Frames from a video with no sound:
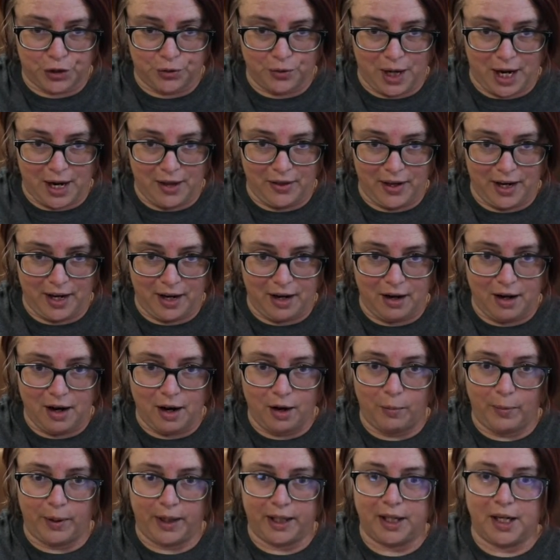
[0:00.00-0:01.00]
Right there.
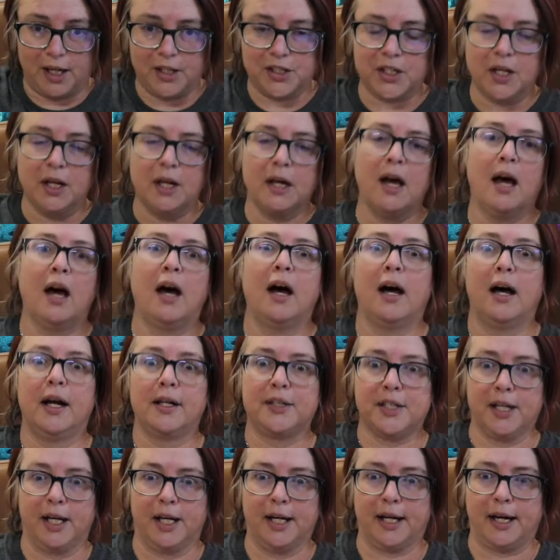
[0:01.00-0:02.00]
Oh my gosh.
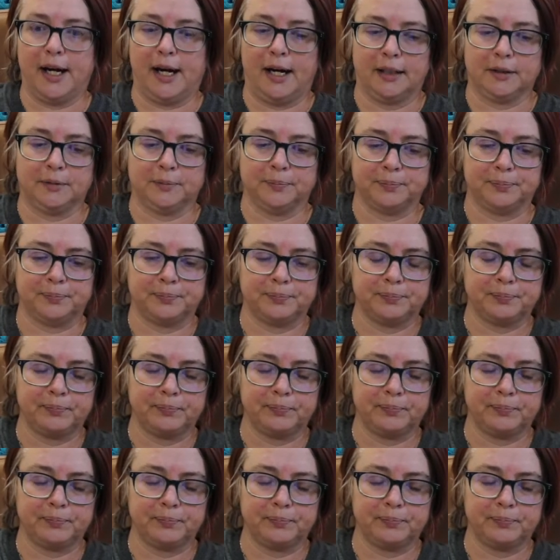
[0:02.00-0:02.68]
A ton of cotton.